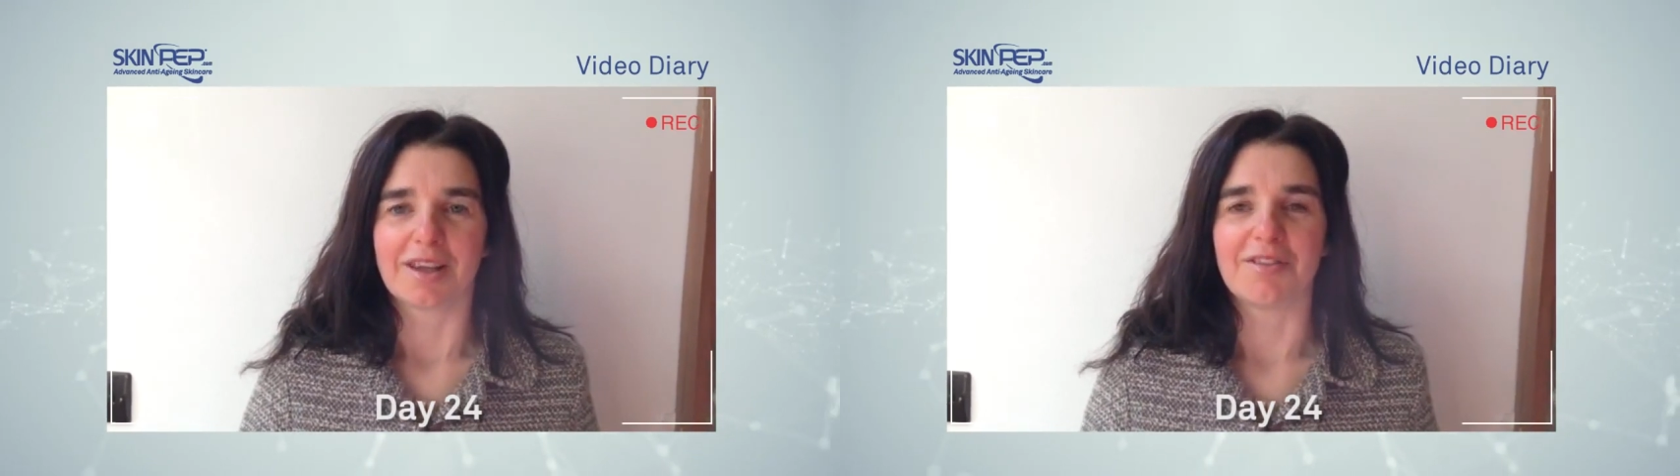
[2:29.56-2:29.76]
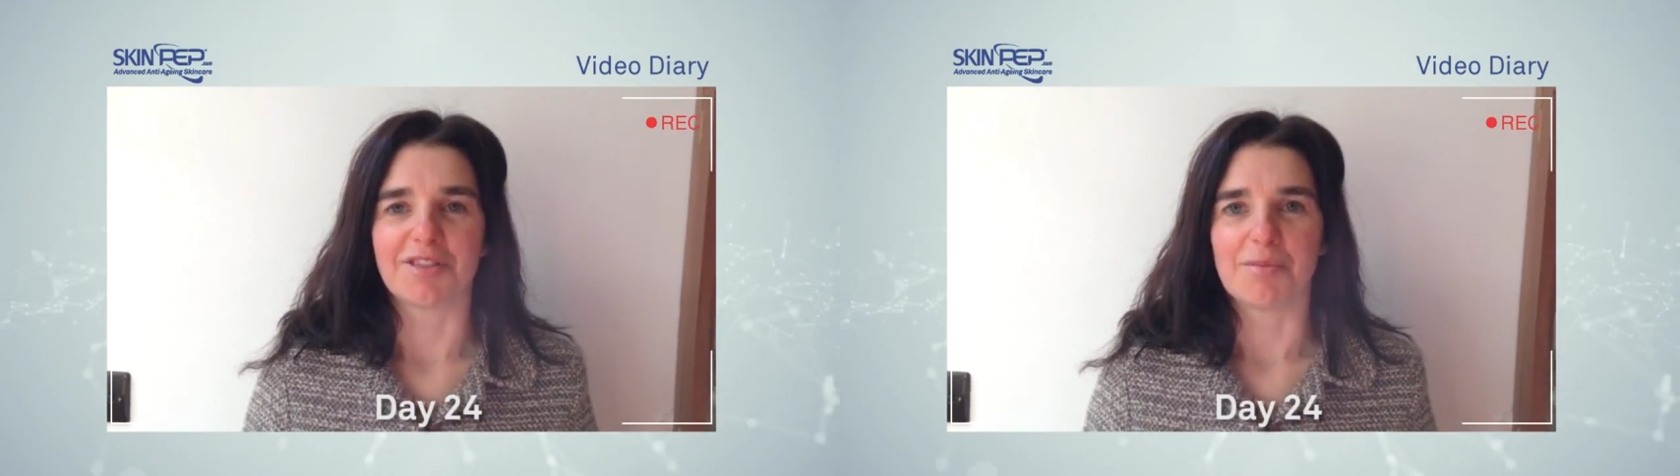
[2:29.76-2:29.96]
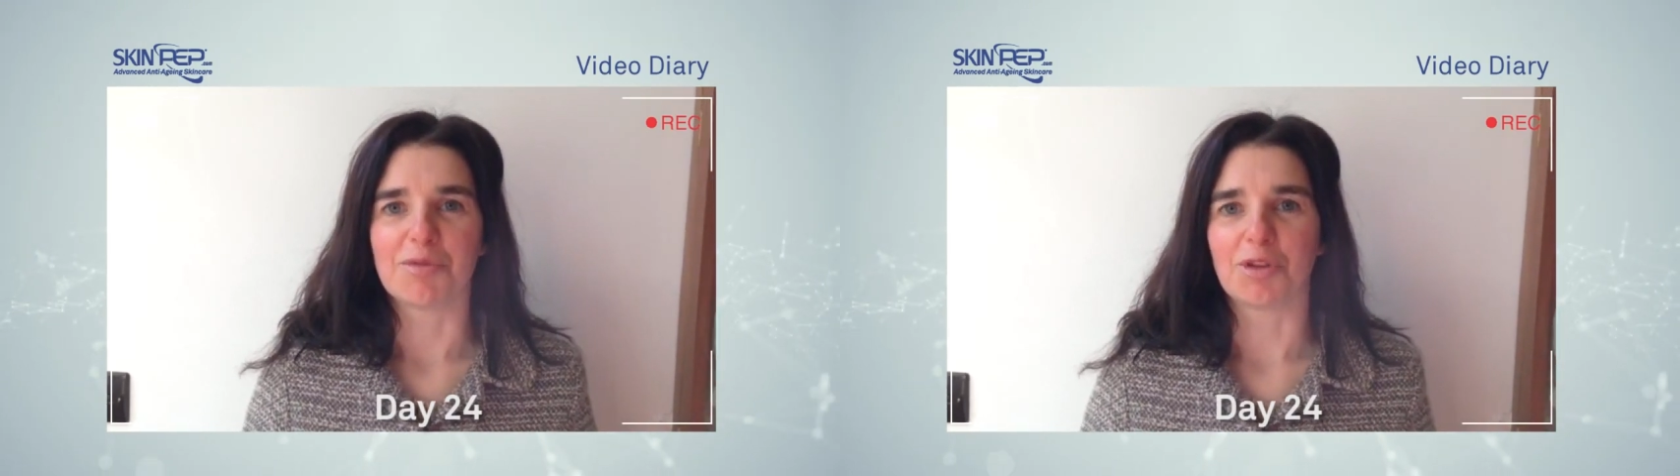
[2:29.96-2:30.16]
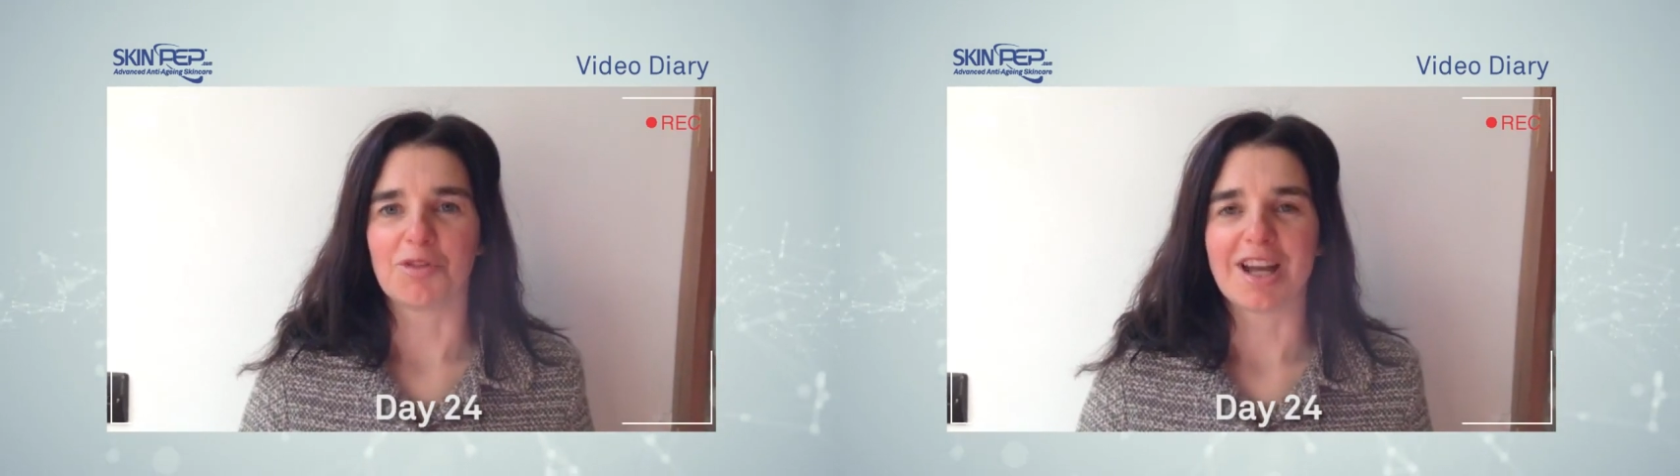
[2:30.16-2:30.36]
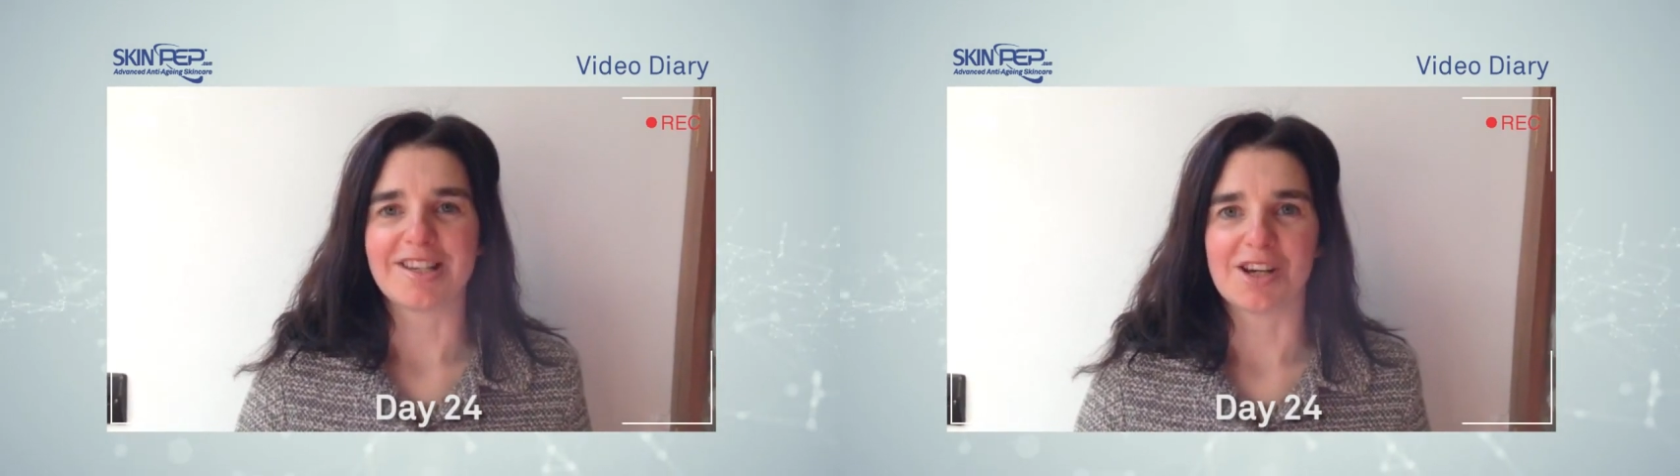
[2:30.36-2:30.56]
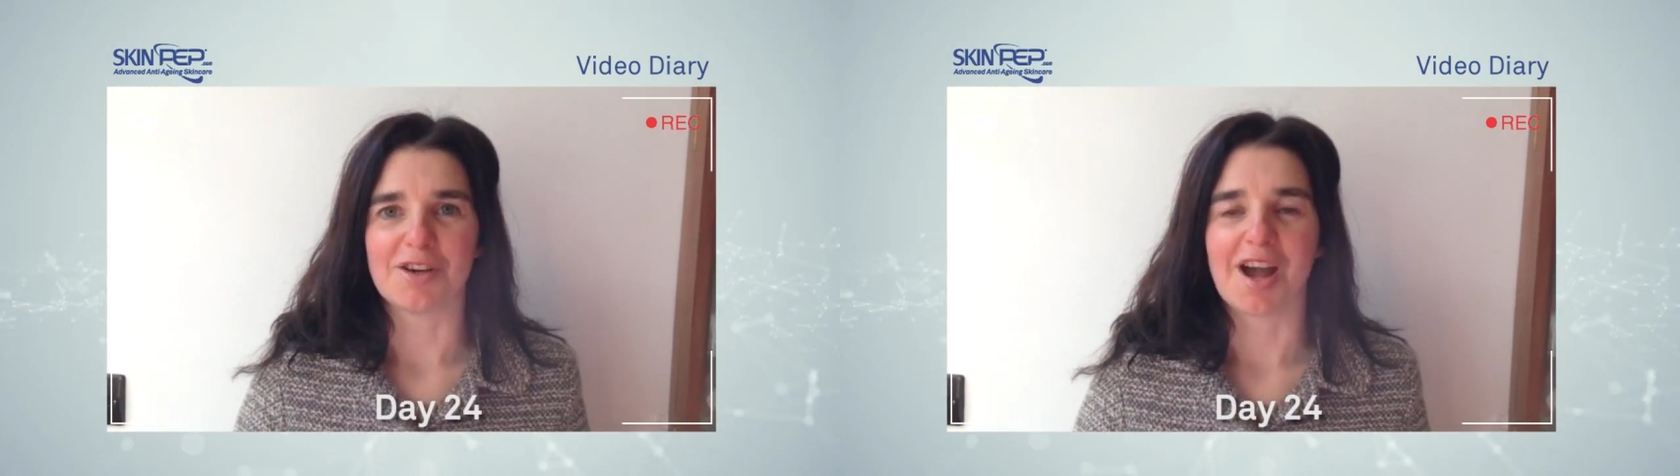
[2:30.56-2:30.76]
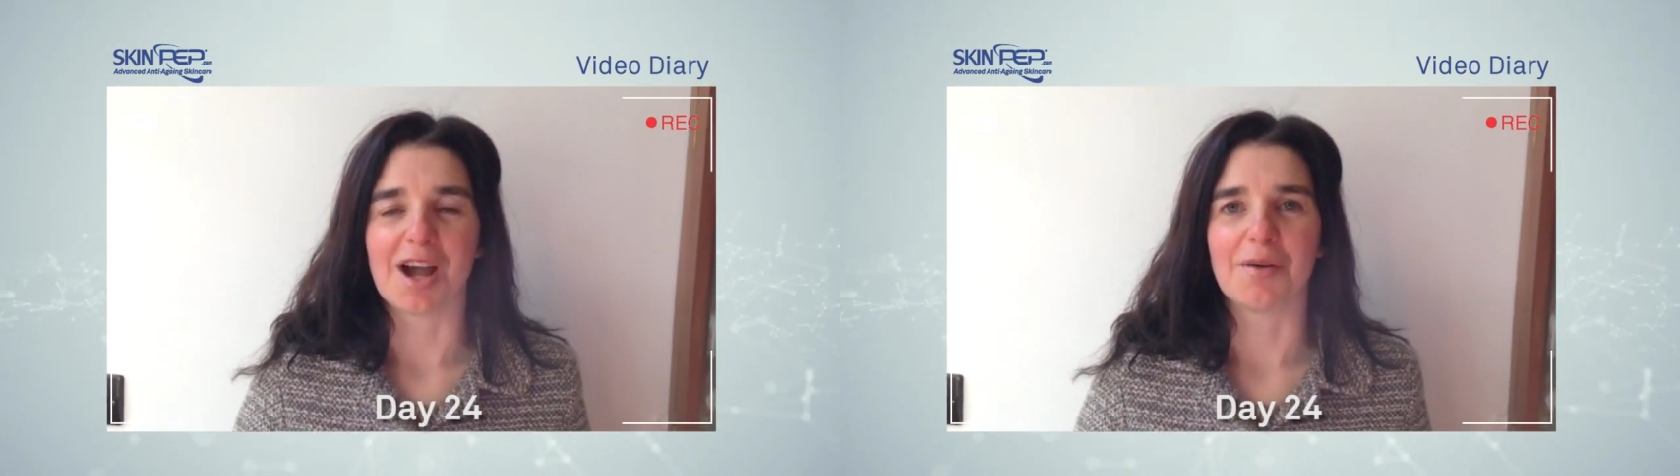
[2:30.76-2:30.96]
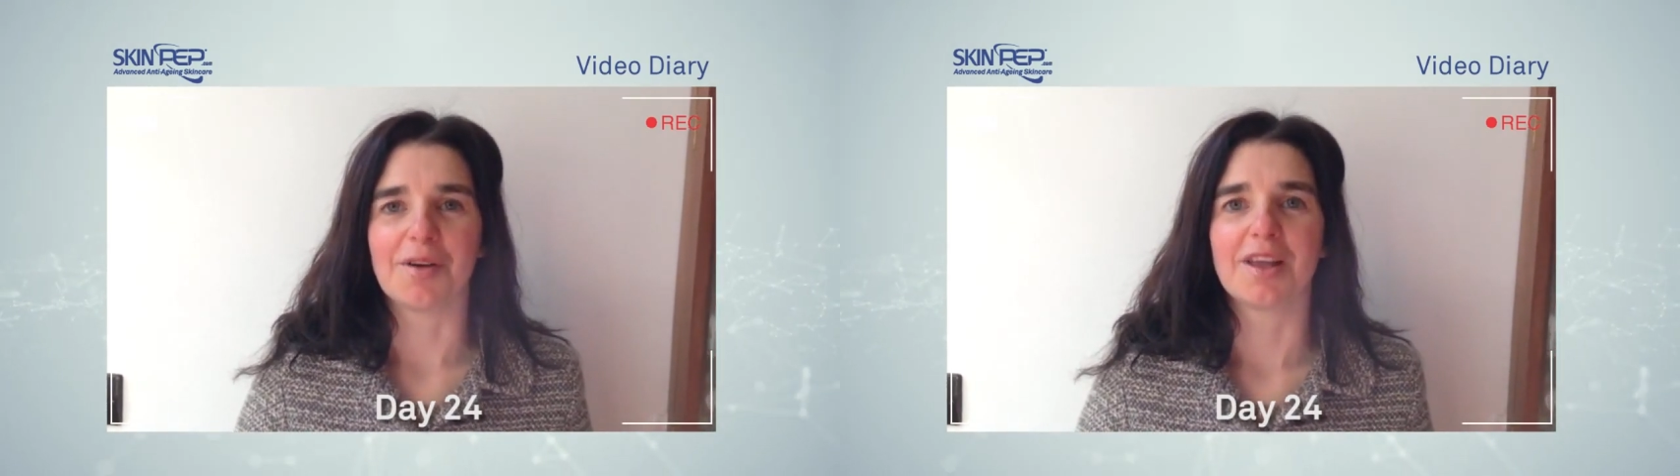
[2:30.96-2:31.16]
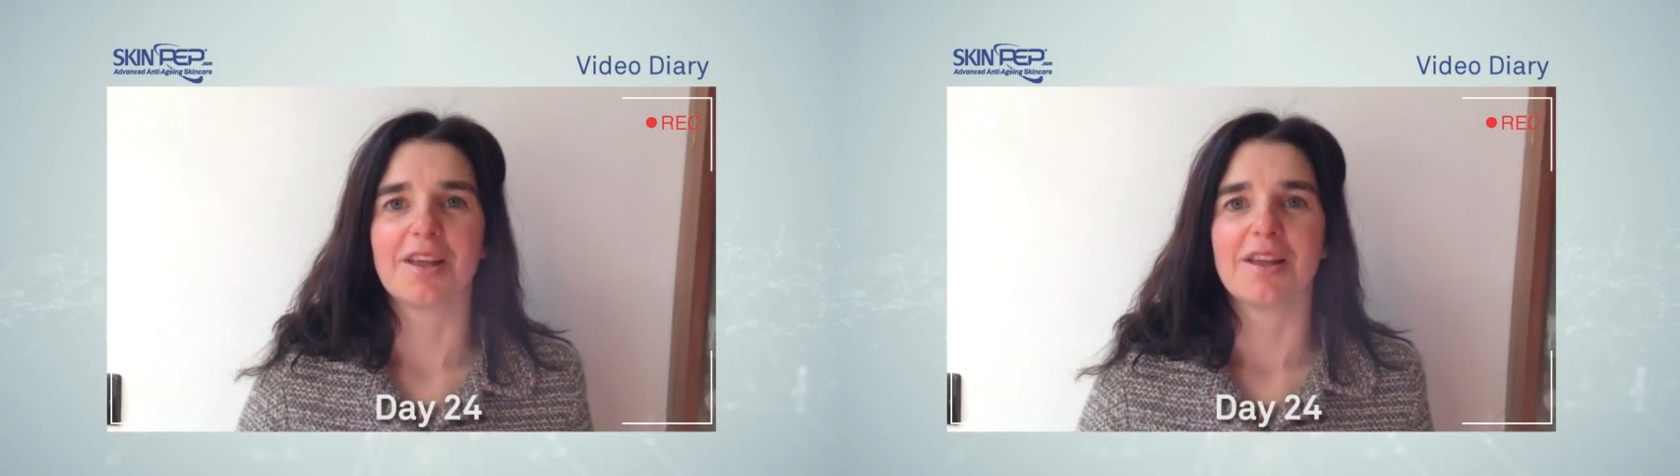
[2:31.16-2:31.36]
give some sort of idea of how